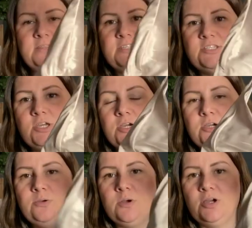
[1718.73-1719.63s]
There's
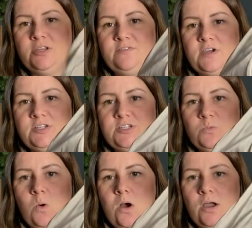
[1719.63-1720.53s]
no kind of
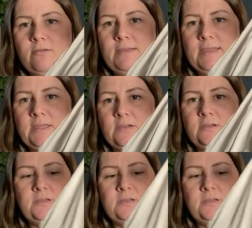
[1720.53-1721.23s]
underwiring.